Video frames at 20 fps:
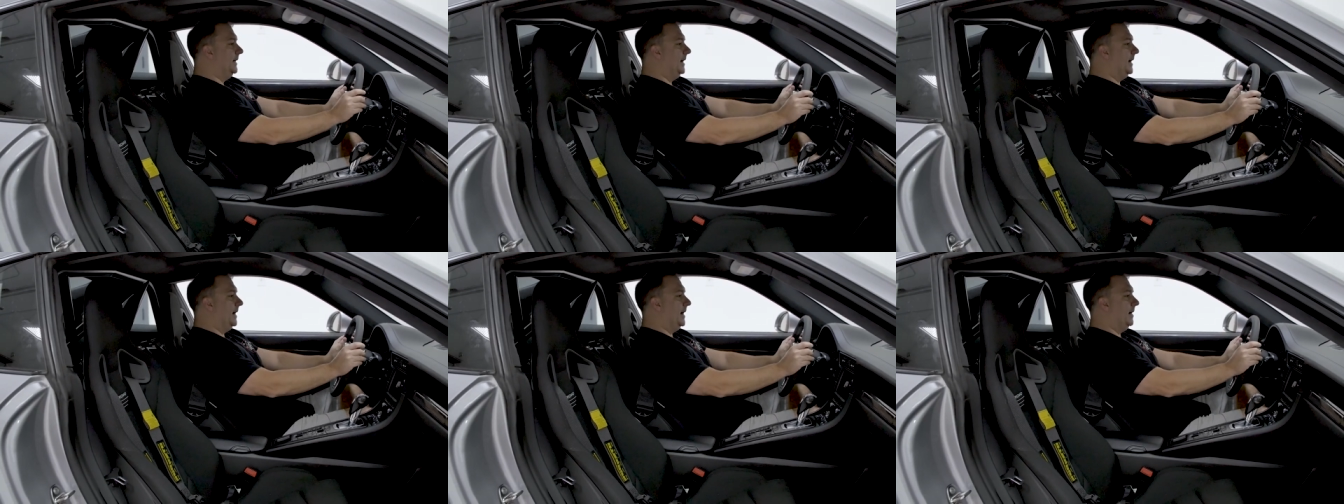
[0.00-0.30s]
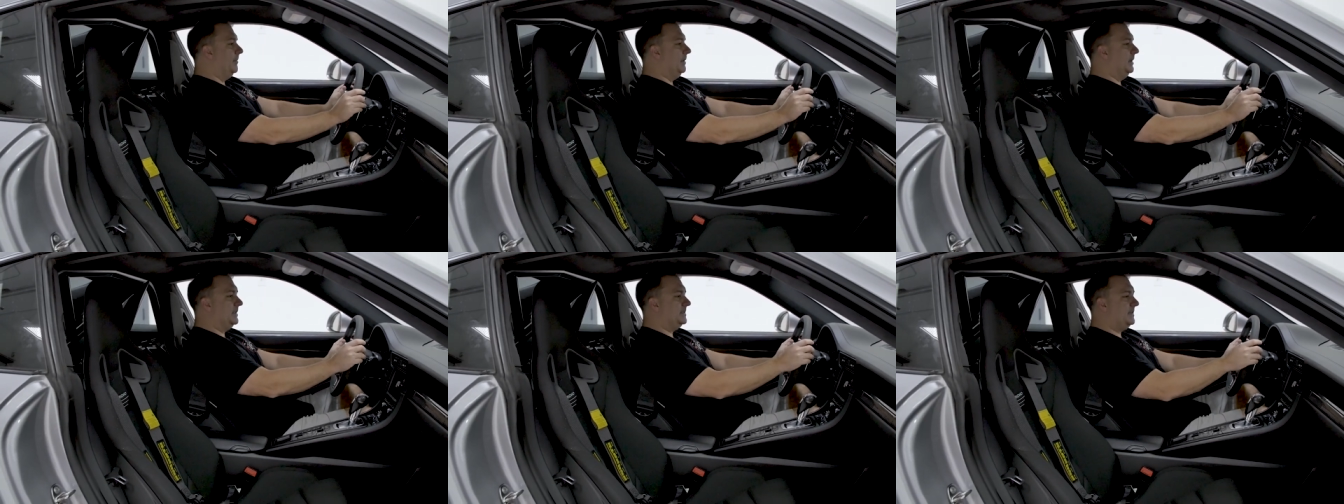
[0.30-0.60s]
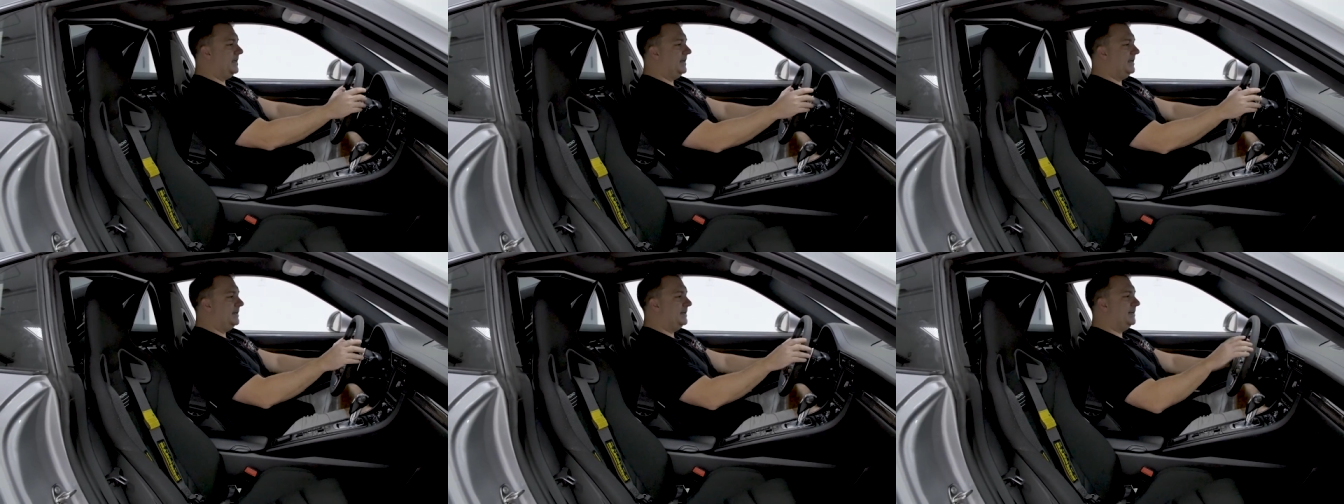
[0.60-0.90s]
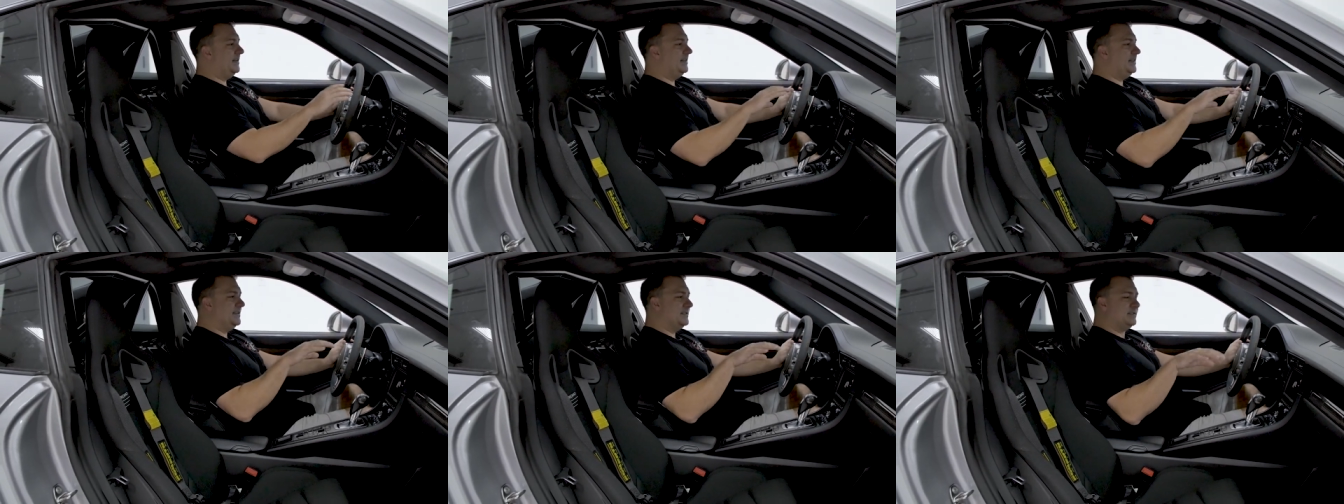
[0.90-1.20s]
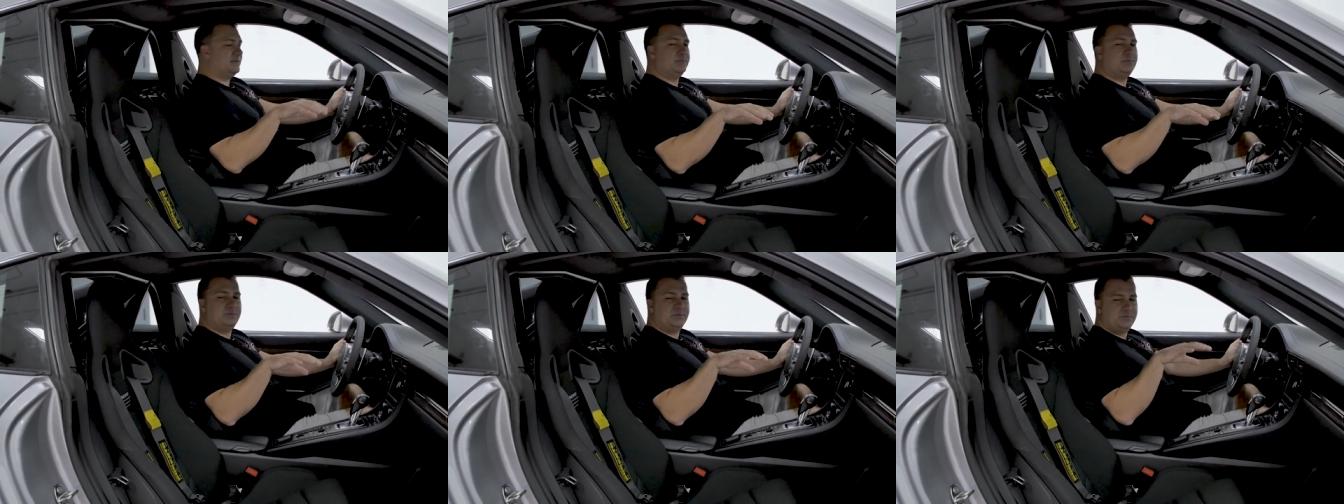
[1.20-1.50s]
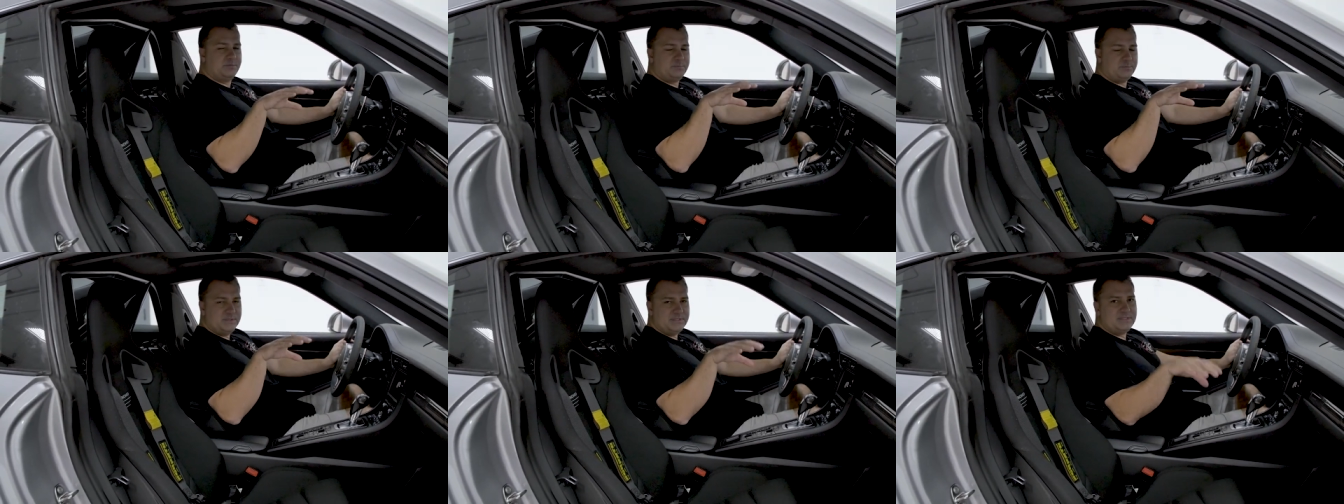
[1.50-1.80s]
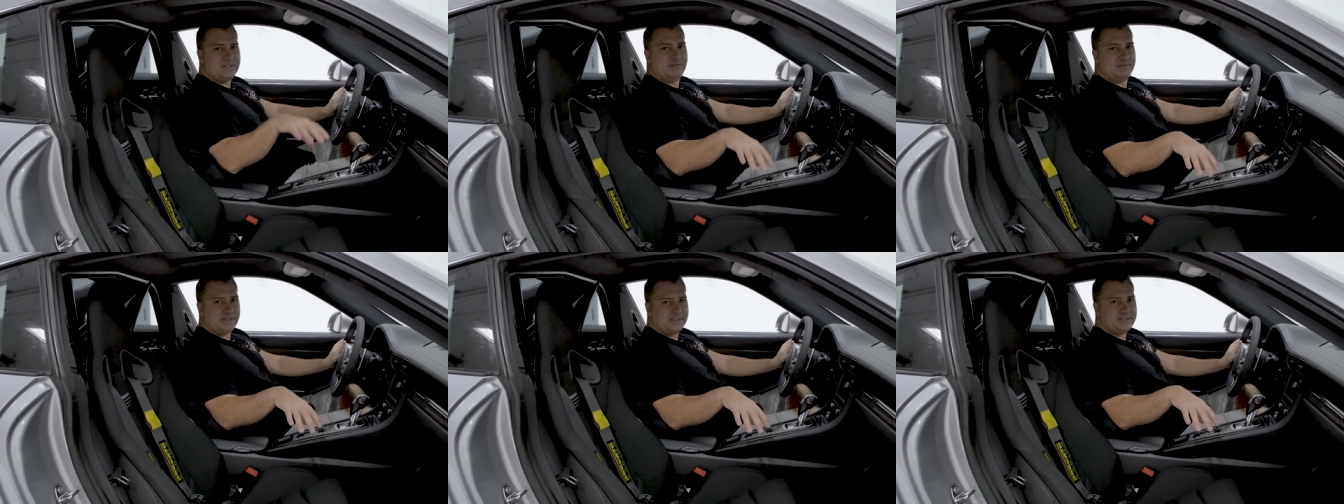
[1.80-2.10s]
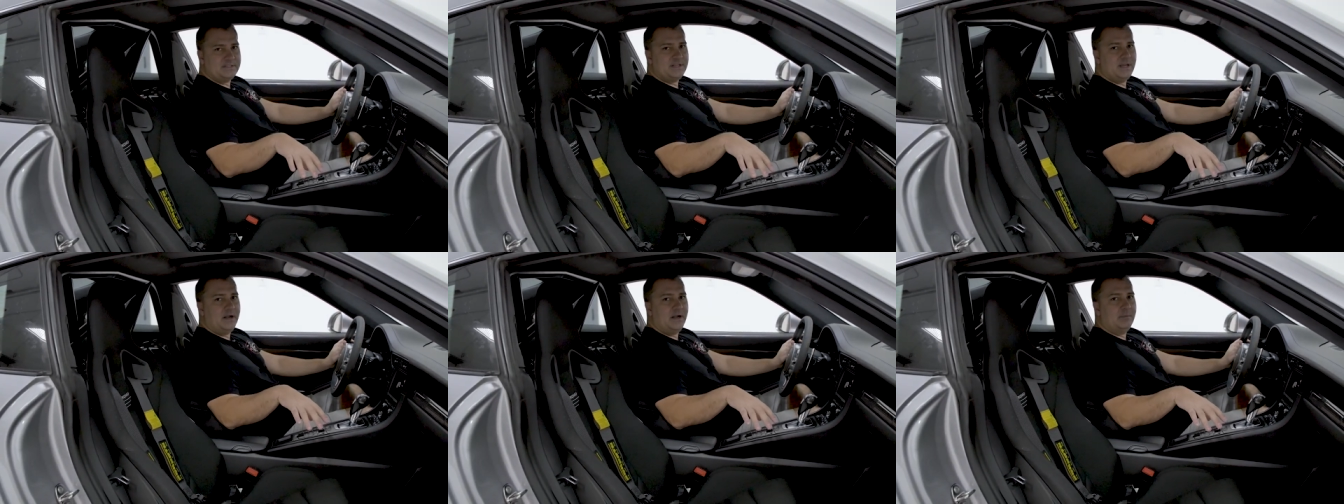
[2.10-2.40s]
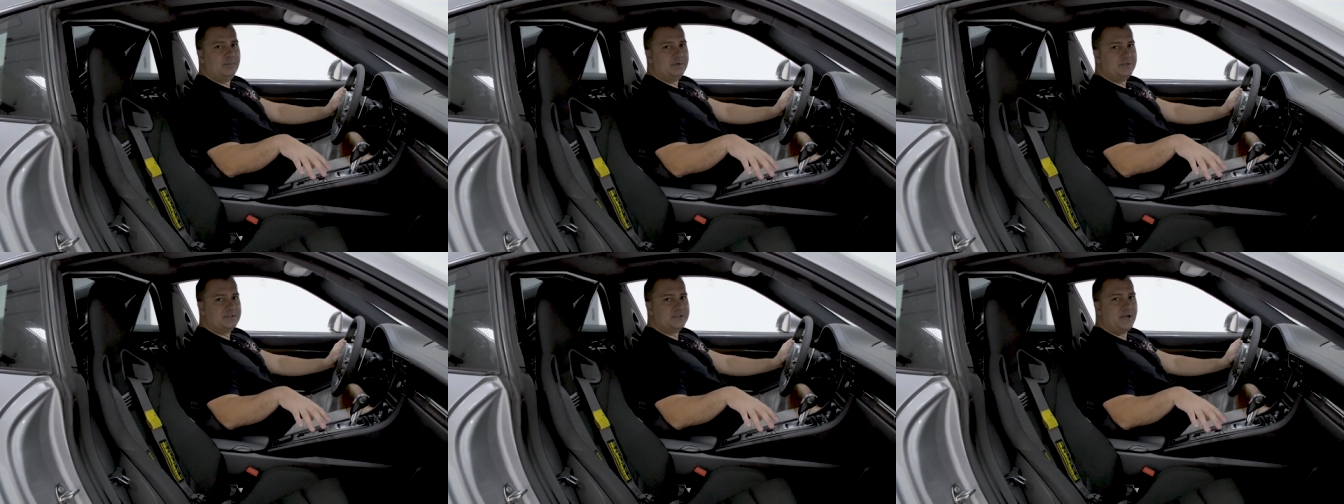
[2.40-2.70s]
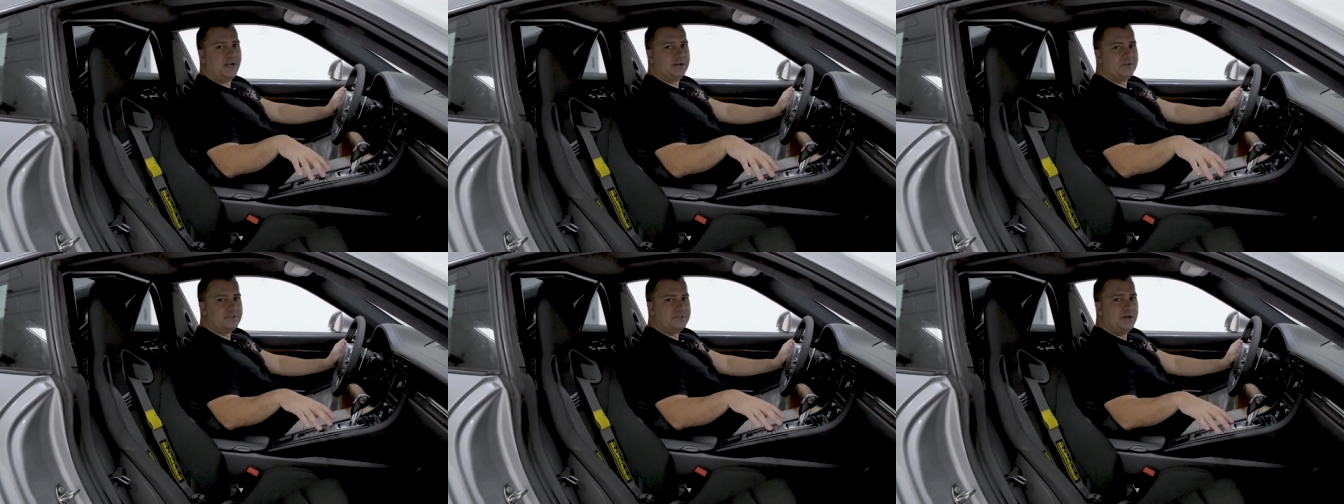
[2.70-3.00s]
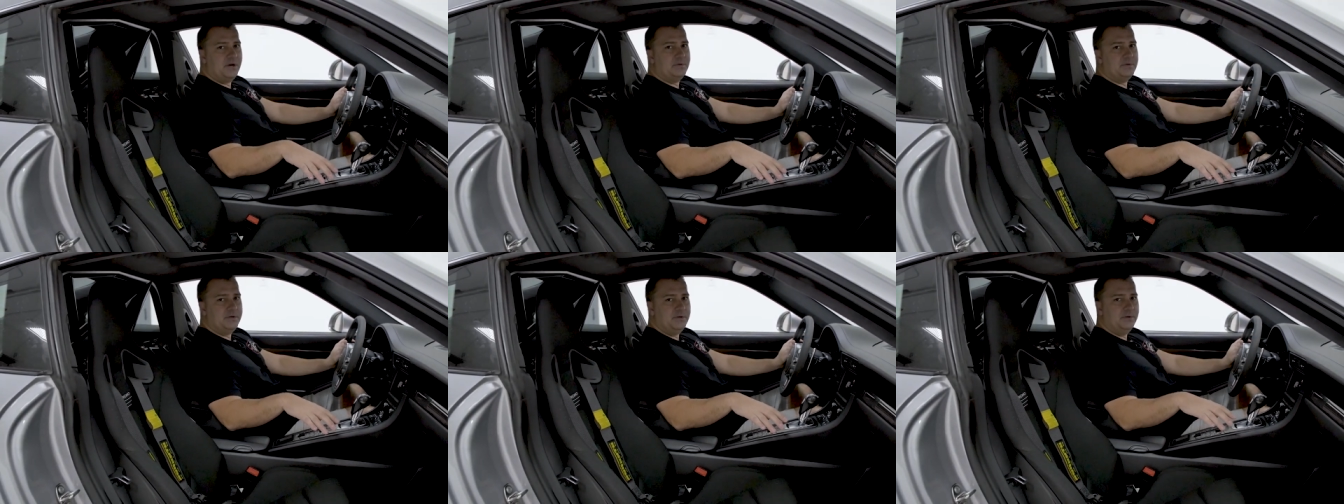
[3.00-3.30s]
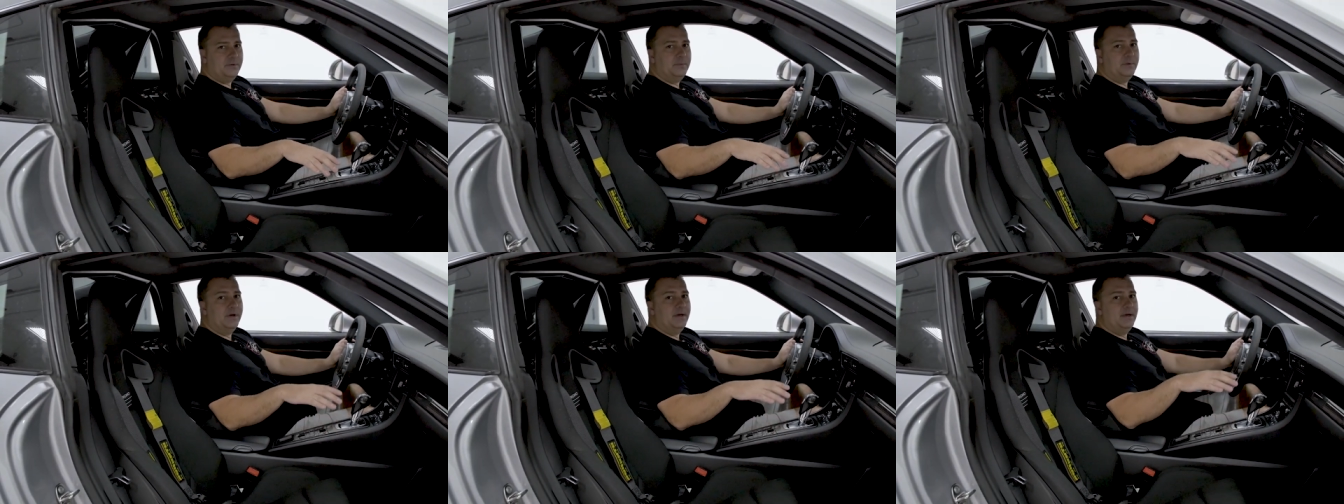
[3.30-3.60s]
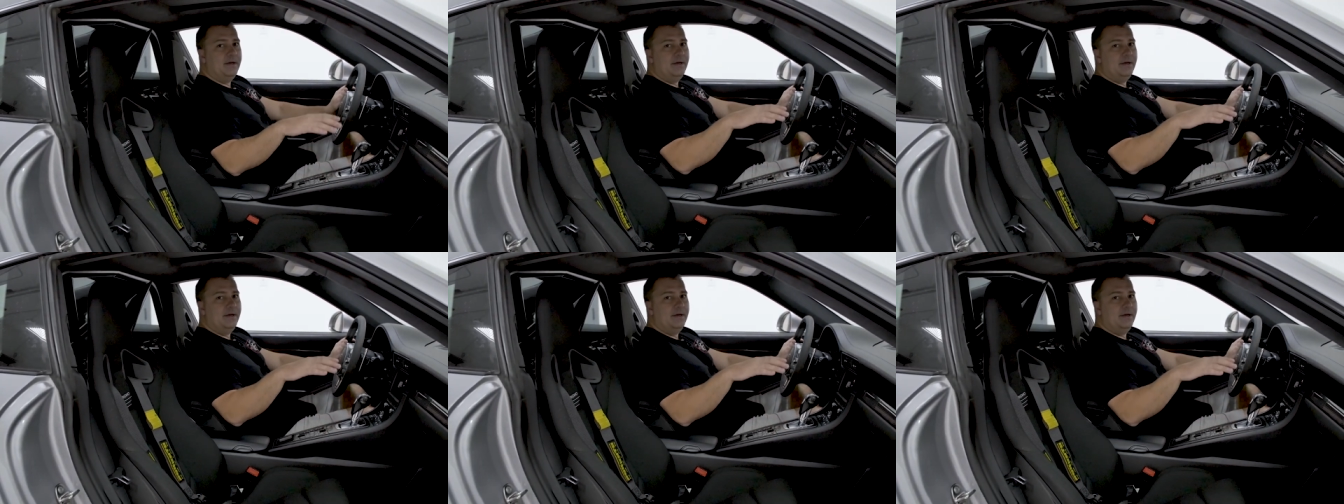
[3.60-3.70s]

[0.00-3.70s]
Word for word: Uh, but let's get into this specific setup and just kind of show you